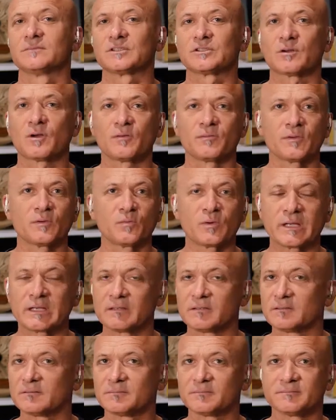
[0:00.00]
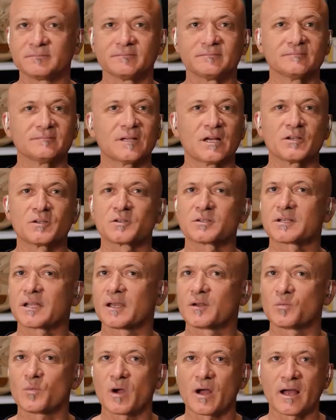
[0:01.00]
solve the riddle,
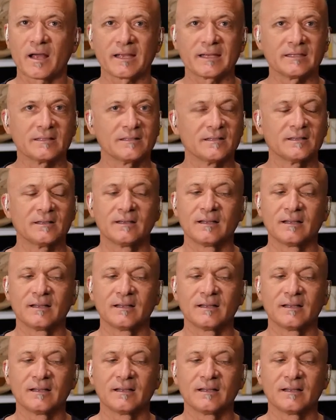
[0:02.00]
understand why.